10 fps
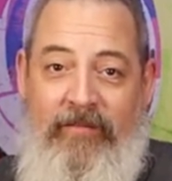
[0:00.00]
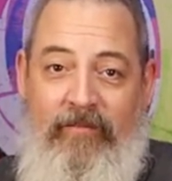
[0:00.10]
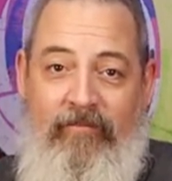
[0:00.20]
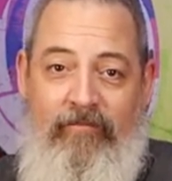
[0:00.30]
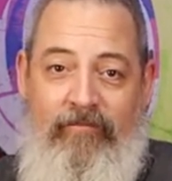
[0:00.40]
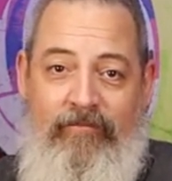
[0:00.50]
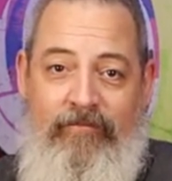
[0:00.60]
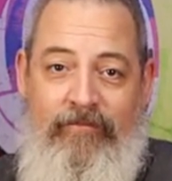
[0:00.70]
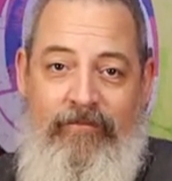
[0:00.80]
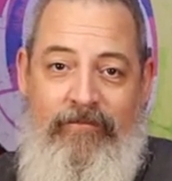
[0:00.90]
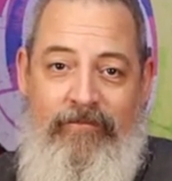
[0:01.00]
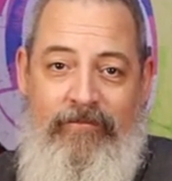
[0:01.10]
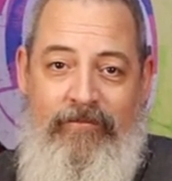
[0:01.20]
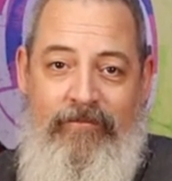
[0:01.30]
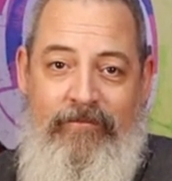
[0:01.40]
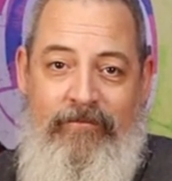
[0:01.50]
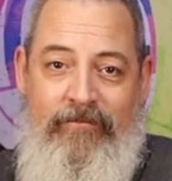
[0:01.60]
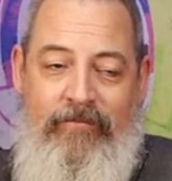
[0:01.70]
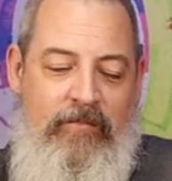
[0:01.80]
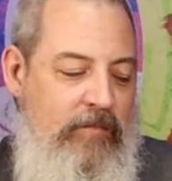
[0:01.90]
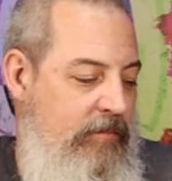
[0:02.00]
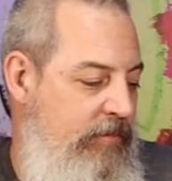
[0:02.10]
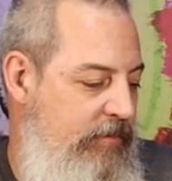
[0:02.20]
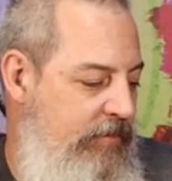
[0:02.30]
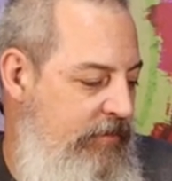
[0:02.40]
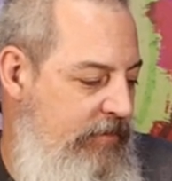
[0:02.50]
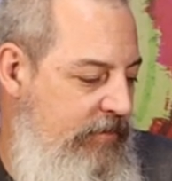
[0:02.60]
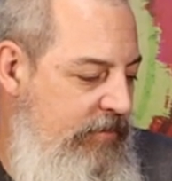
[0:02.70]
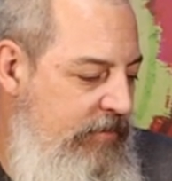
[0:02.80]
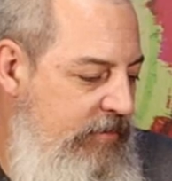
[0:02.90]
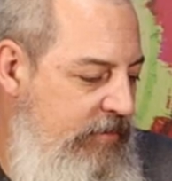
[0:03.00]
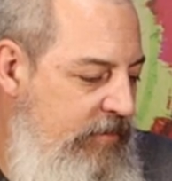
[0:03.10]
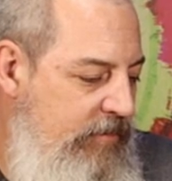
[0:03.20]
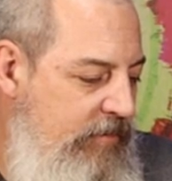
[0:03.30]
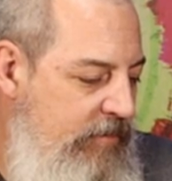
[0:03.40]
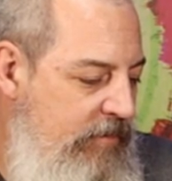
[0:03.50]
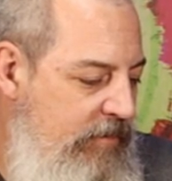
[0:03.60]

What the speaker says: (silent)